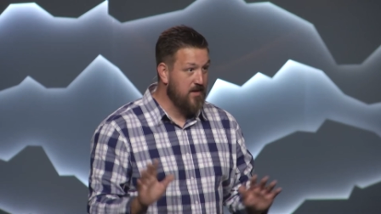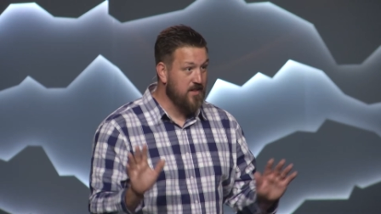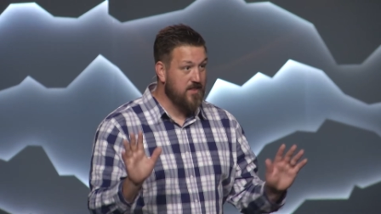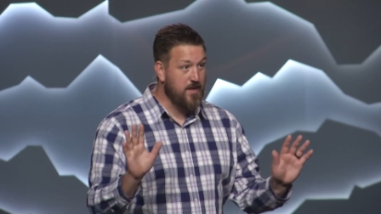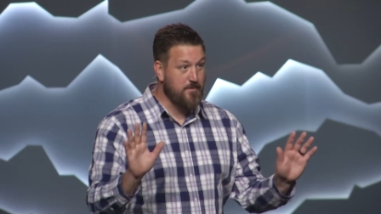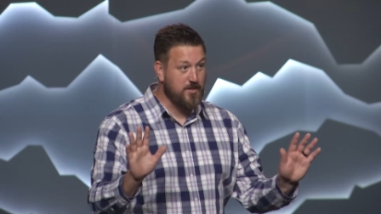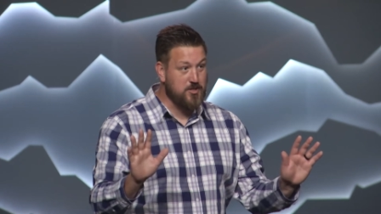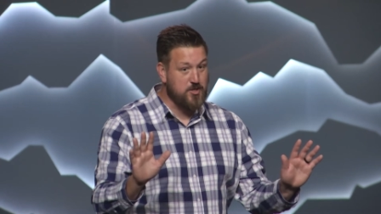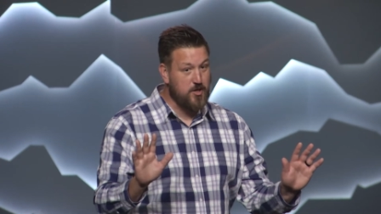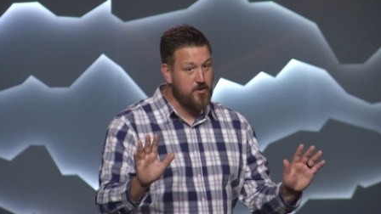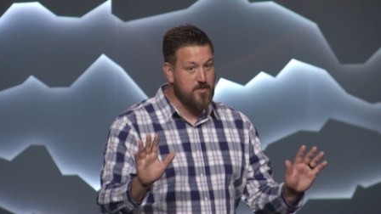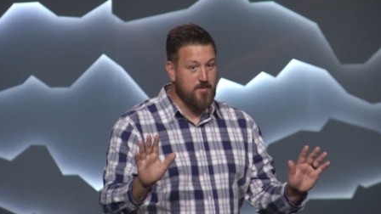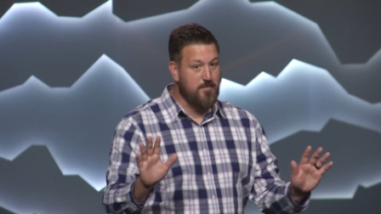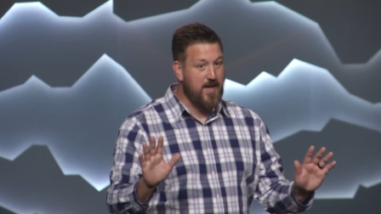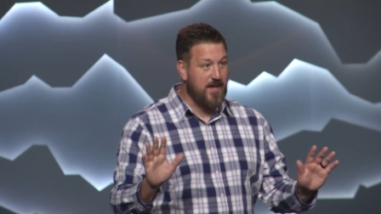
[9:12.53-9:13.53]
Let me show you
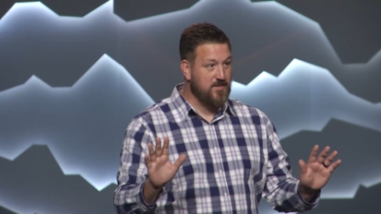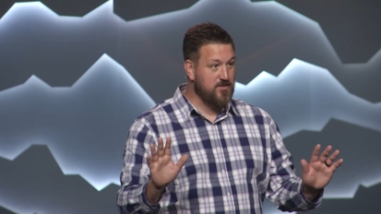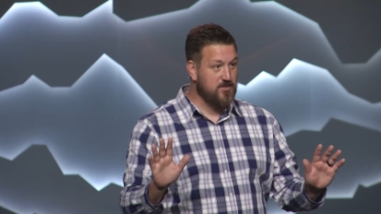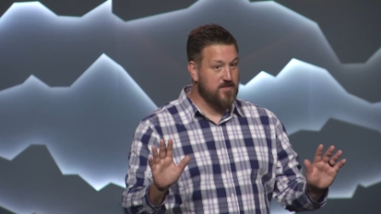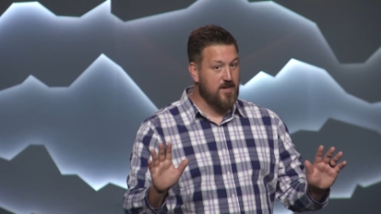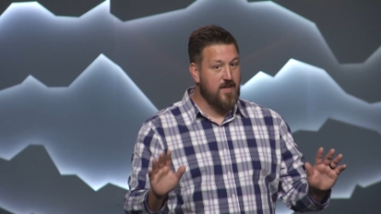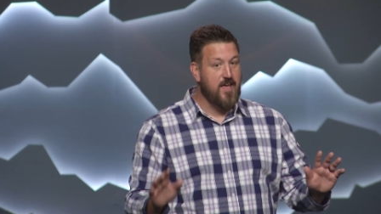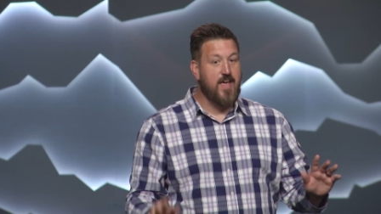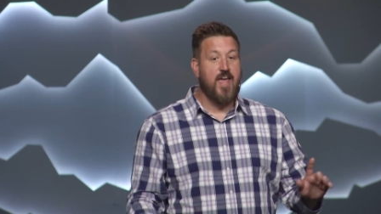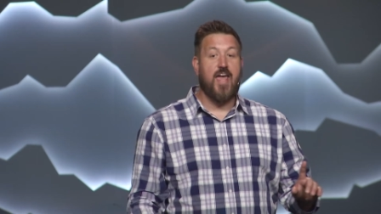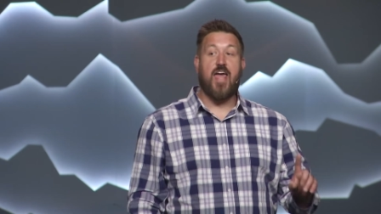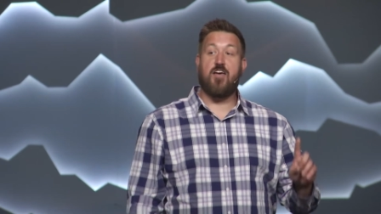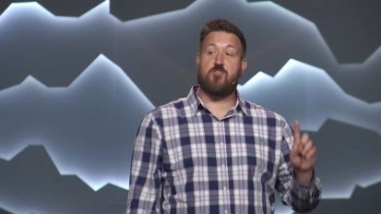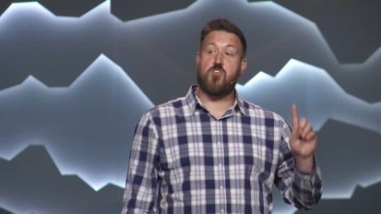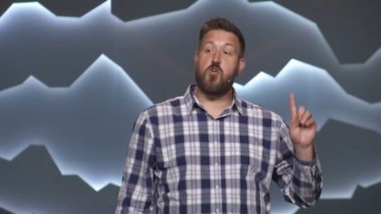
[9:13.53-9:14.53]
the mess.
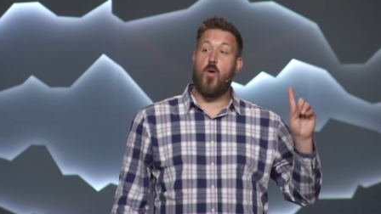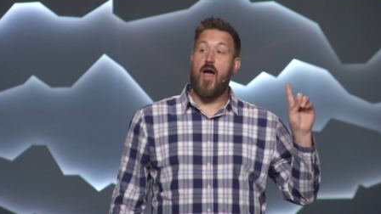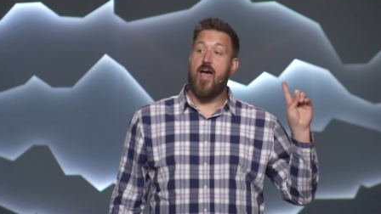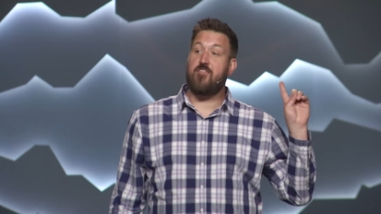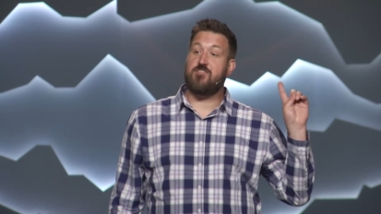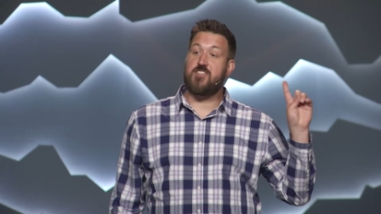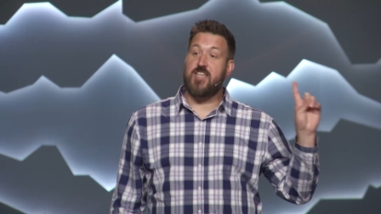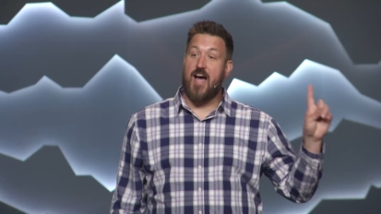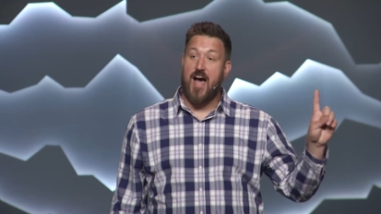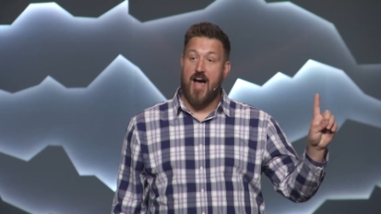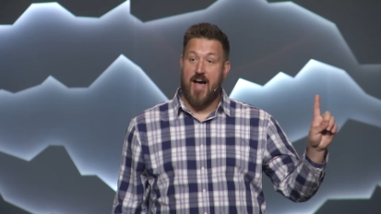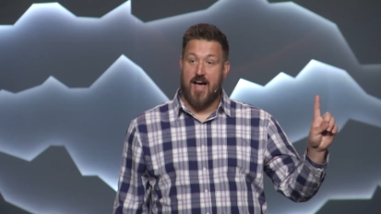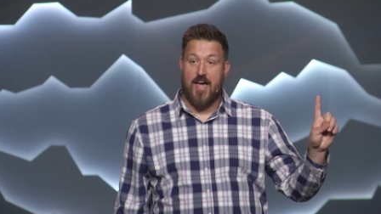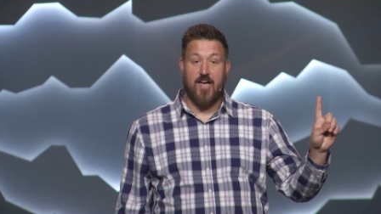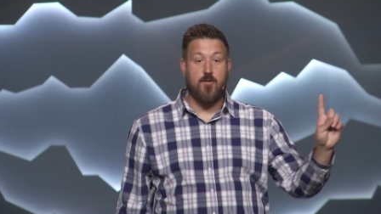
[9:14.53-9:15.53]
If you have
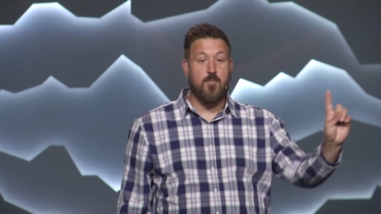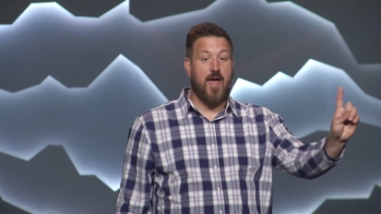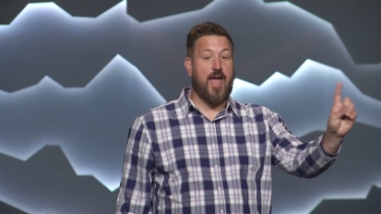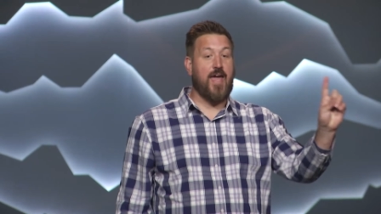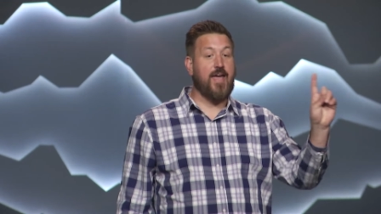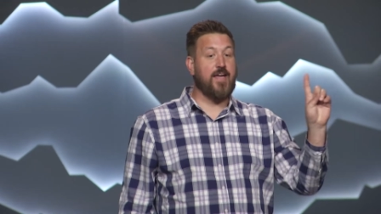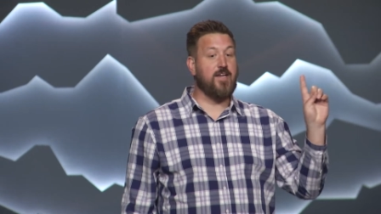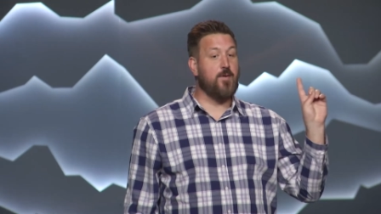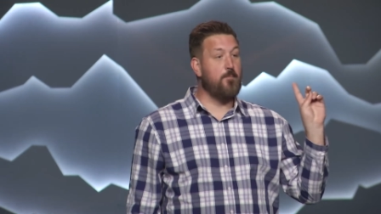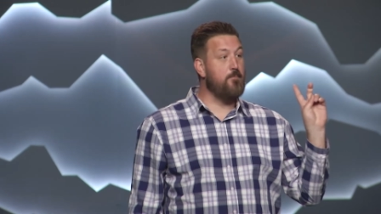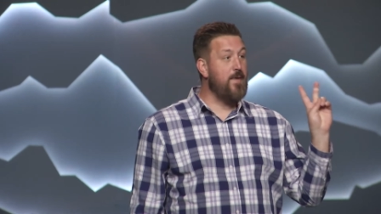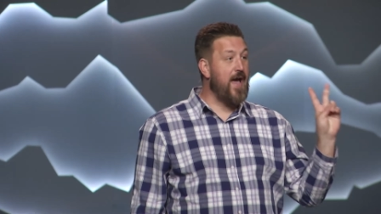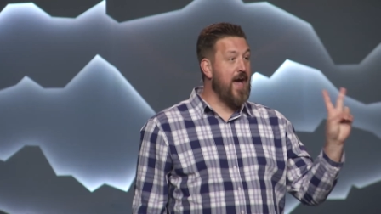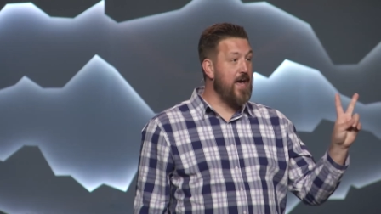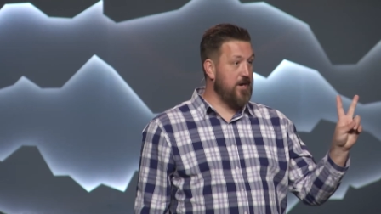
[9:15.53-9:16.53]
time and
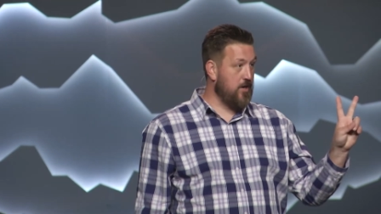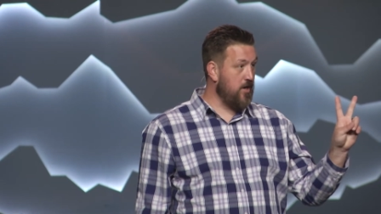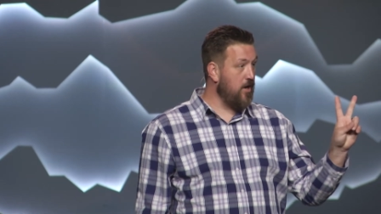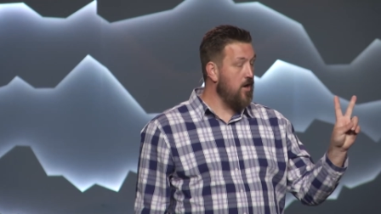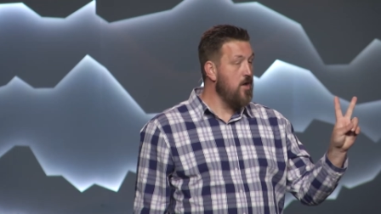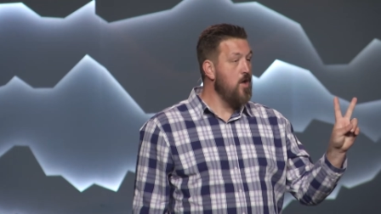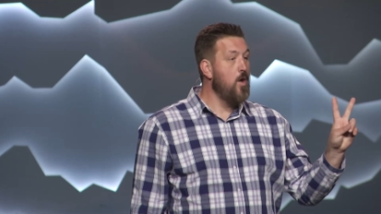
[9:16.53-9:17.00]
matter,